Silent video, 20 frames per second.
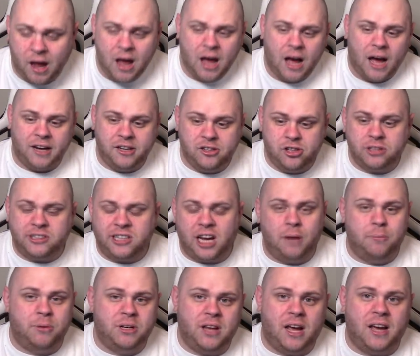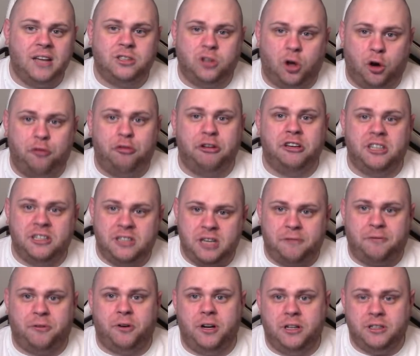And he does hybridize off into
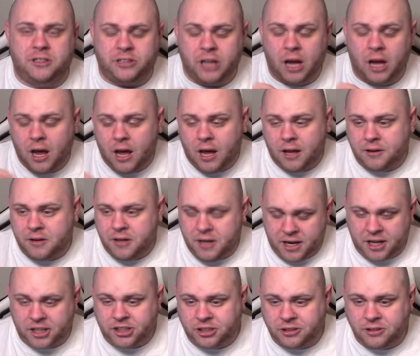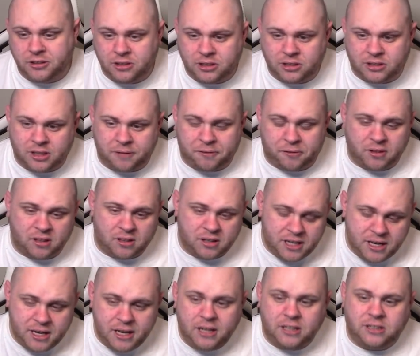different nations, different
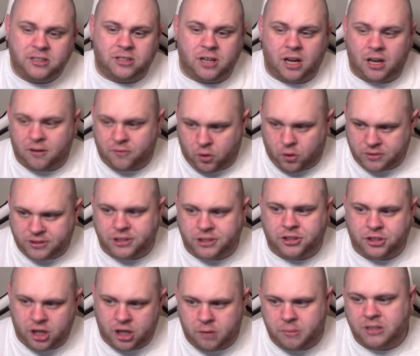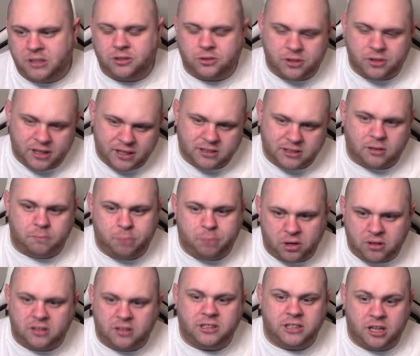leagues. Of course, he's German, so he links to
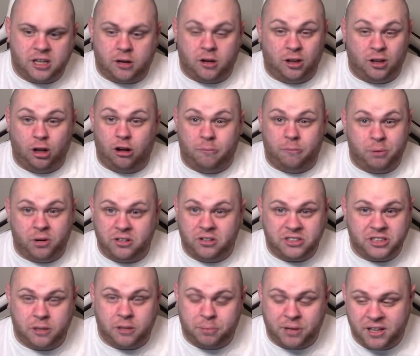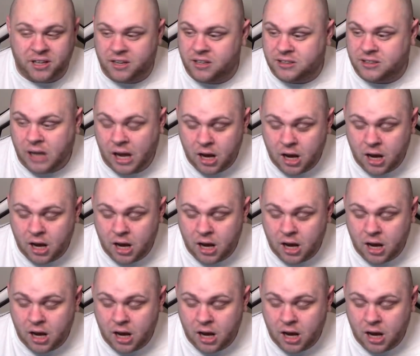Bundesliga. A lot of Bundesliga players.